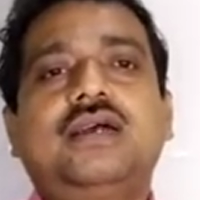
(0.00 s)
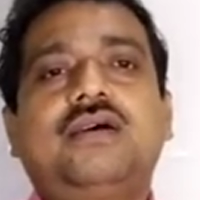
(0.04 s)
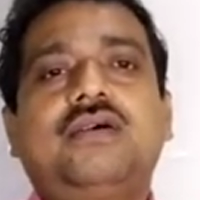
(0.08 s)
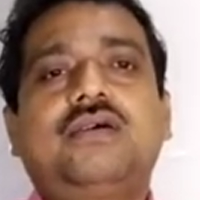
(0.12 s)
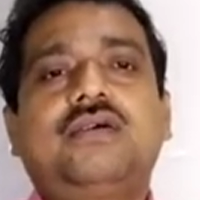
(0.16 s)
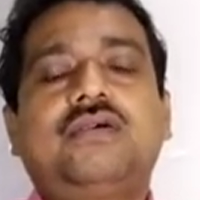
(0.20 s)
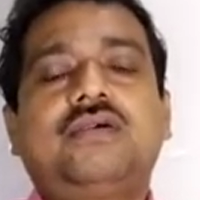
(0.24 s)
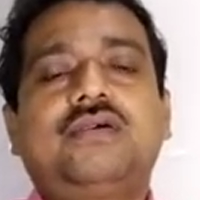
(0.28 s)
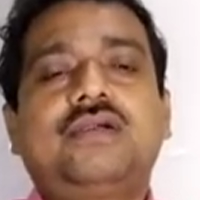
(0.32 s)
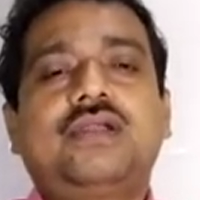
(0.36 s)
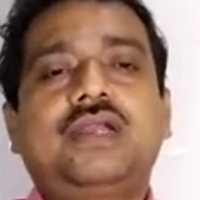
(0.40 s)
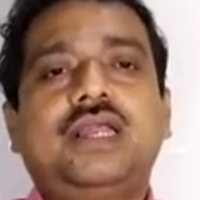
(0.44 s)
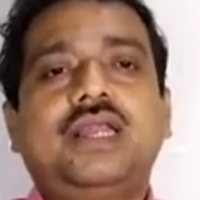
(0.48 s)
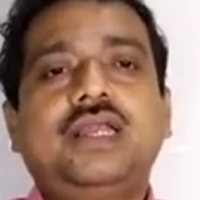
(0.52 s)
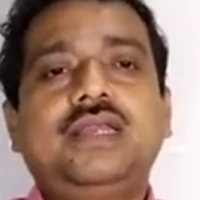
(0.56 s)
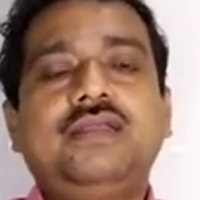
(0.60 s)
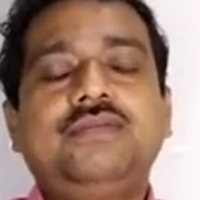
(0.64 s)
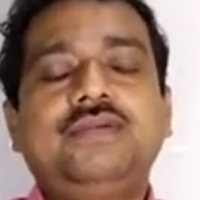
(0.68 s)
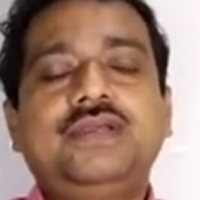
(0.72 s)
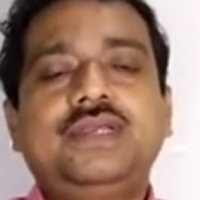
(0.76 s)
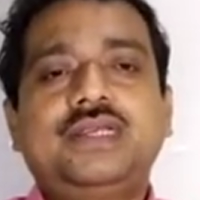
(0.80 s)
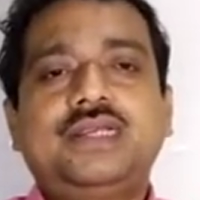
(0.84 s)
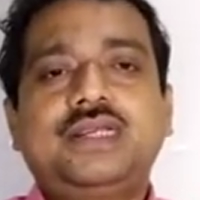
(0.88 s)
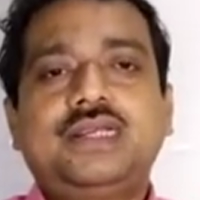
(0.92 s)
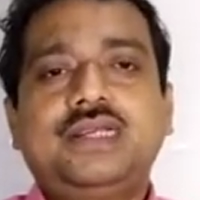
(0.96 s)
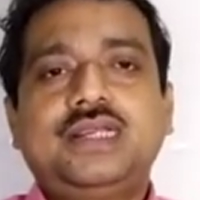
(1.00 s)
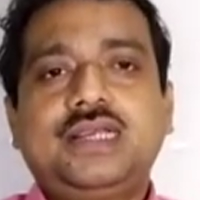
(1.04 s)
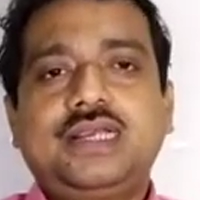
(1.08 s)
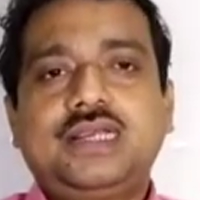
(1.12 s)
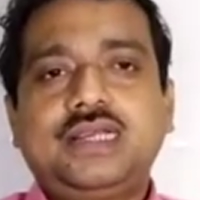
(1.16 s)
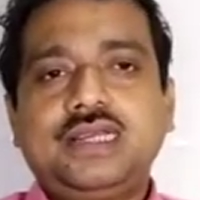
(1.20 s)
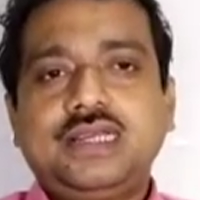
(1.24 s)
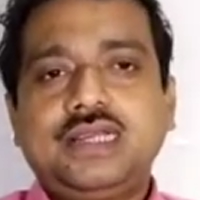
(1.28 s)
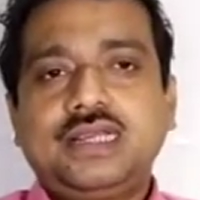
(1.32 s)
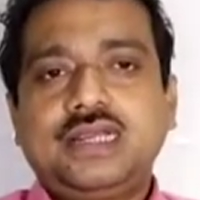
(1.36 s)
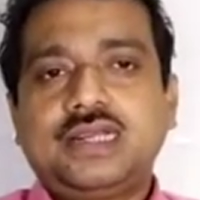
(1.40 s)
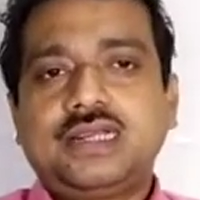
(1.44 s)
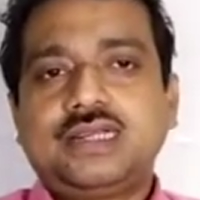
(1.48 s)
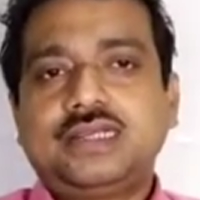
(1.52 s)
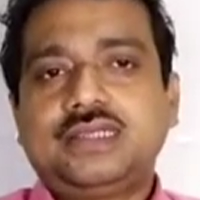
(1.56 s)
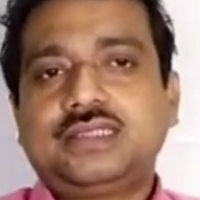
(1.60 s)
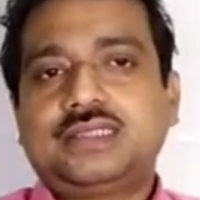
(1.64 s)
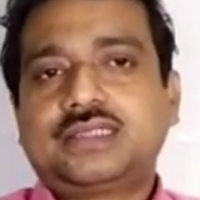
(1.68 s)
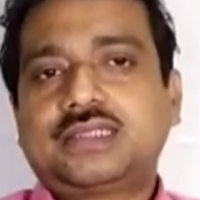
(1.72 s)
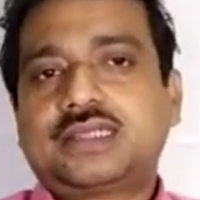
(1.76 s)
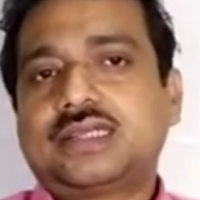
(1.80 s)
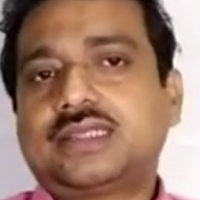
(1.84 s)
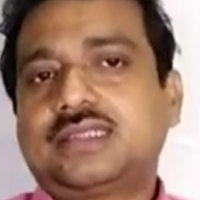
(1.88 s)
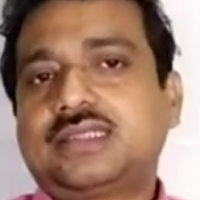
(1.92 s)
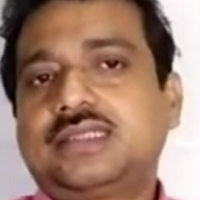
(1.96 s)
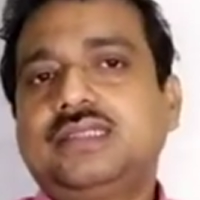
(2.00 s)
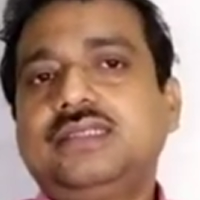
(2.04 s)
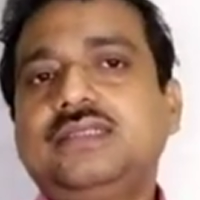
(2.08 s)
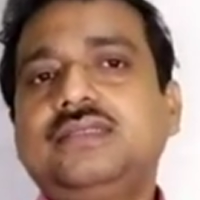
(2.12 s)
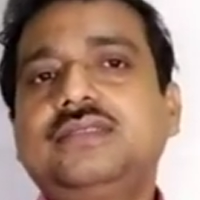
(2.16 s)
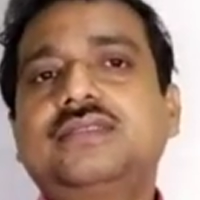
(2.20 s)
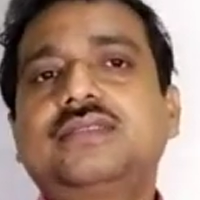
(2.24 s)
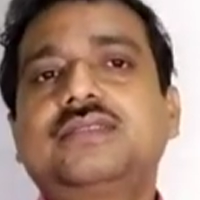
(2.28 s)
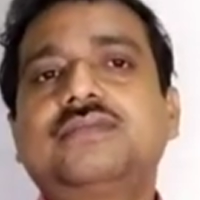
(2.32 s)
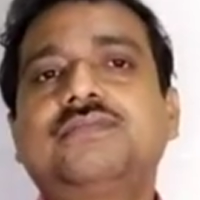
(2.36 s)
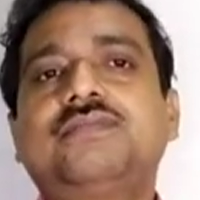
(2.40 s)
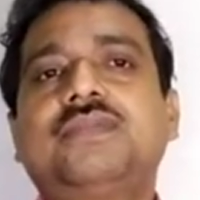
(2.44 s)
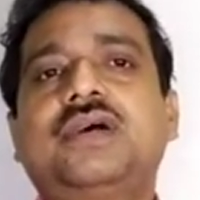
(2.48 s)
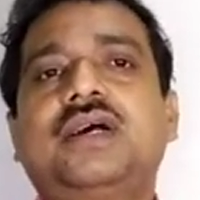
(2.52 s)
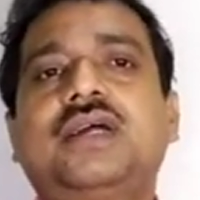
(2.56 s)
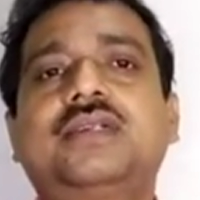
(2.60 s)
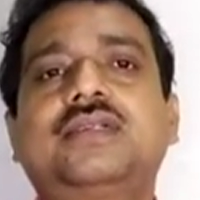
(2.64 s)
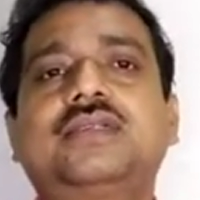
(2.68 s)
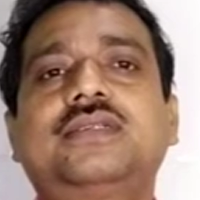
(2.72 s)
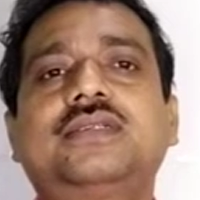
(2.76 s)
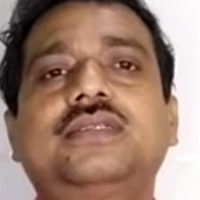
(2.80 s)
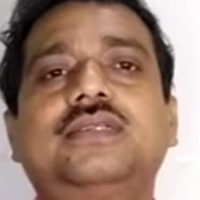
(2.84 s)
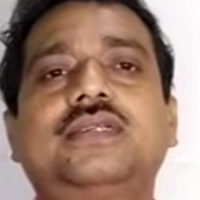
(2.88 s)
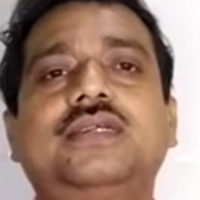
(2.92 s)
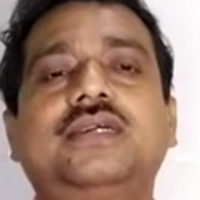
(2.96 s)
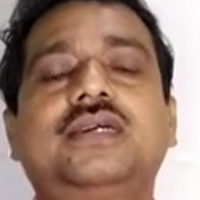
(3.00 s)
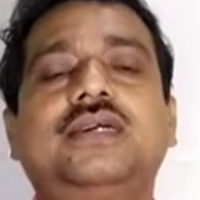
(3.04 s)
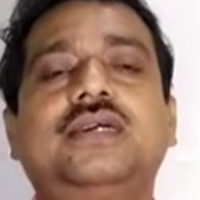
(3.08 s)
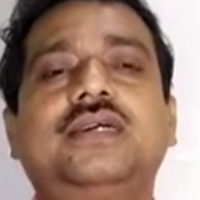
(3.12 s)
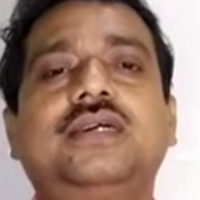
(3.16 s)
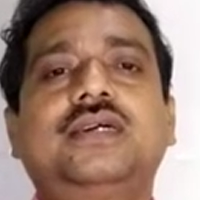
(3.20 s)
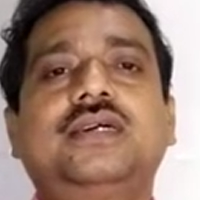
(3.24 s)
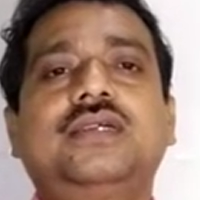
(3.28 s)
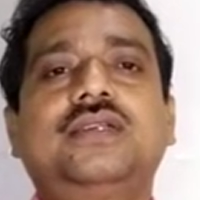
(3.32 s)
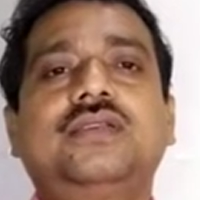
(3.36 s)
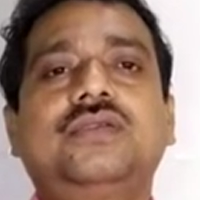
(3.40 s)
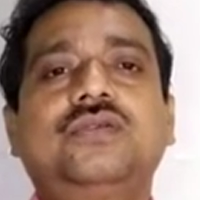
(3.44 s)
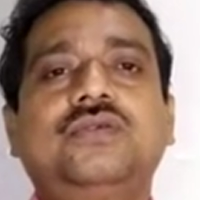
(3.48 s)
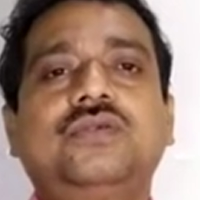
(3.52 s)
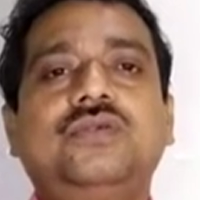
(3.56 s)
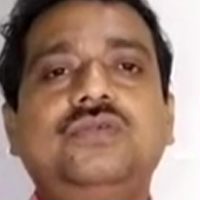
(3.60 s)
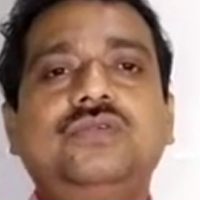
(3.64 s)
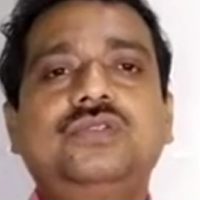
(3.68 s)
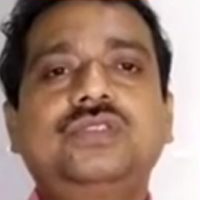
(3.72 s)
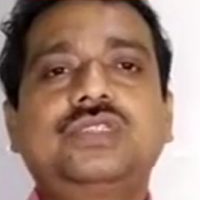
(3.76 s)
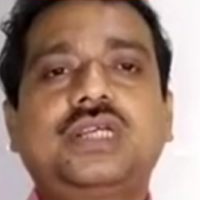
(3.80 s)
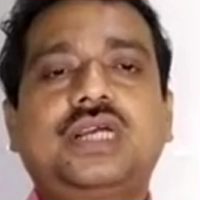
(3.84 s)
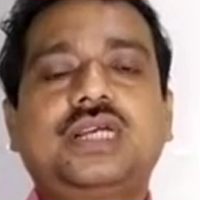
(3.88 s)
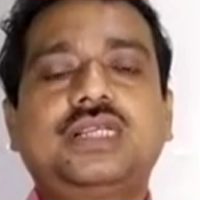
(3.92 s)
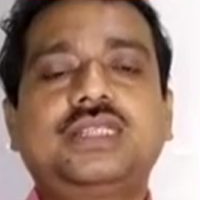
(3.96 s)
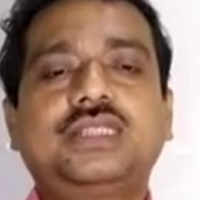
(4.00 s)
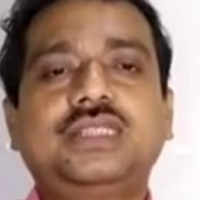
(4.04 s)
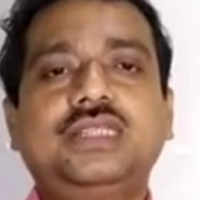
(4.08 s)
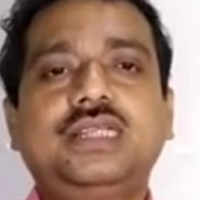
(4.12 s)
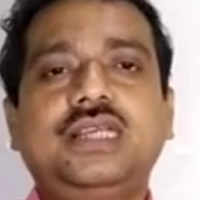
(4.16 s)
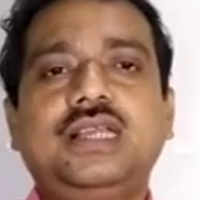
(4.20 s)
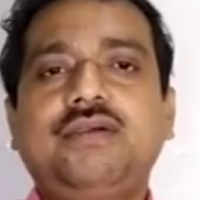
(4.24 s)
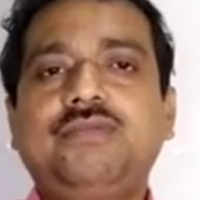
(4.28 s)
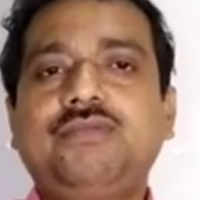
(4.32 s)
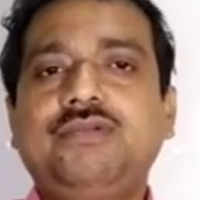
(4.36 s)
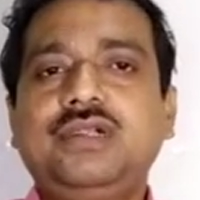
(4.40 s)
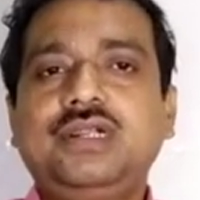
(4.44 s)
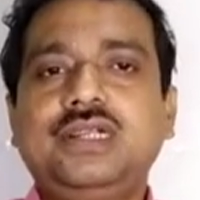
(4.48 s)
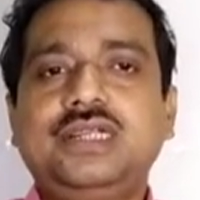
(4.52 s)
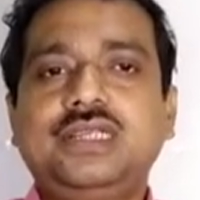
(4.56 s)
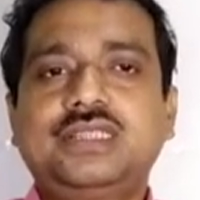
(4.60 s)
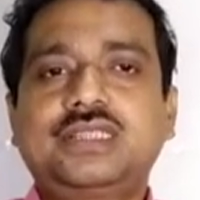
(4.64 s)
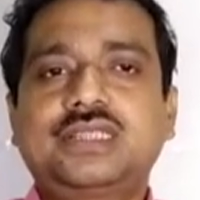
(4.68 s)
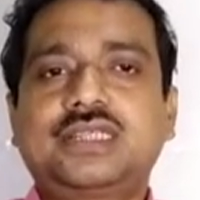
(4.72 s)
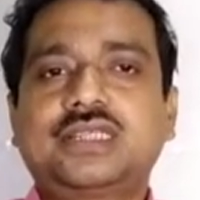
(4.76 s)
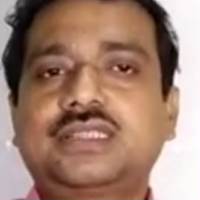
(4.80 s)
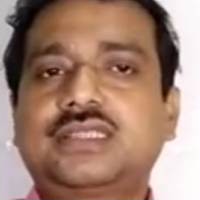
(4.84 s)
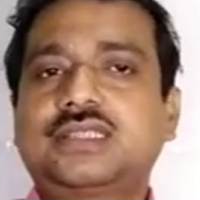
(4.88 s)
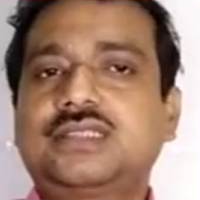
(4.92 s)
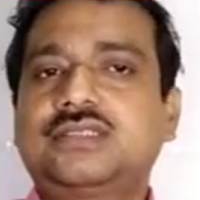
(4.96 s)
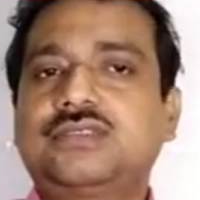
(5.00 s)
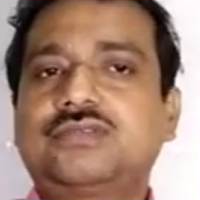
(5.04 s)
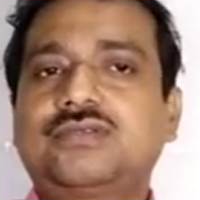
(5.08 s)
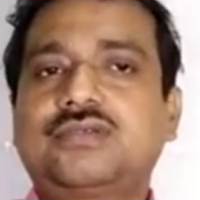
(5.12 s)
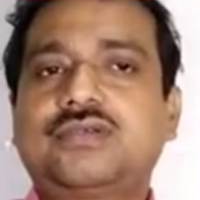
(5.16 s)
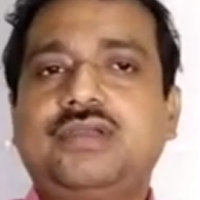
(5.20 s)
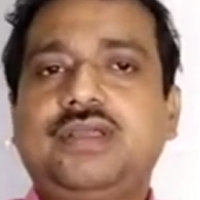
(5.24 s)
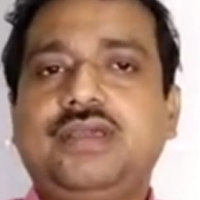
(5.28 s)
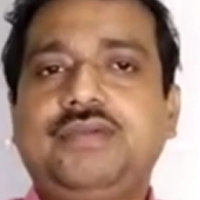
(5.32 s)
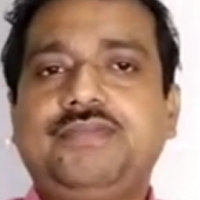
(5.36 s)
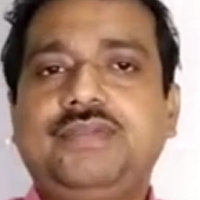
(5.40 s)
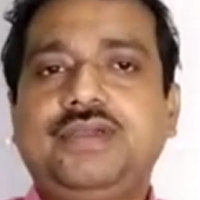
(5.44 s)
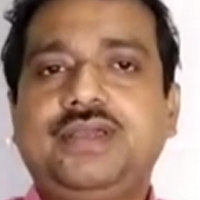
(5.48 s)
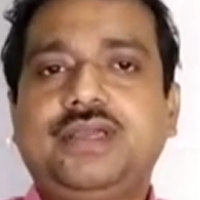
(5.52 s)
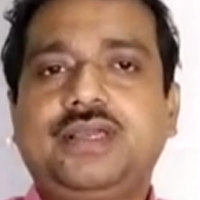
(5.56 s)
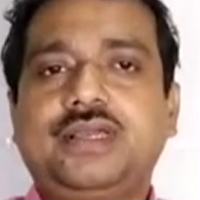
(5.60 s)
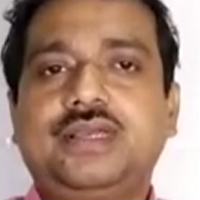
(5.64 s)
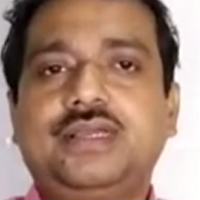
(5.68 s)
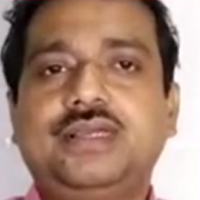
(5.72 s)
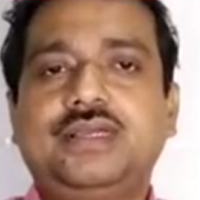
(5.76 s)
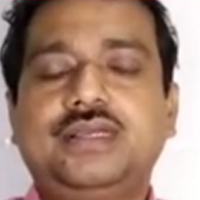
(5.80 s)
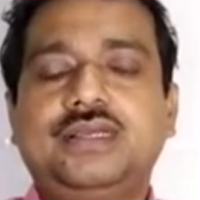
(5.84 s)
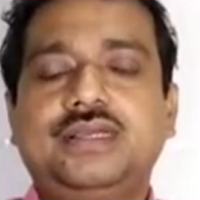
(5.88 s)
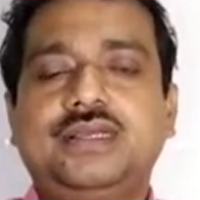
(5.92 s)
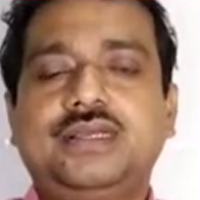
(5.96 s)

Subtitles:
or elementary critical discussions, but no such elaborate discussions on epic.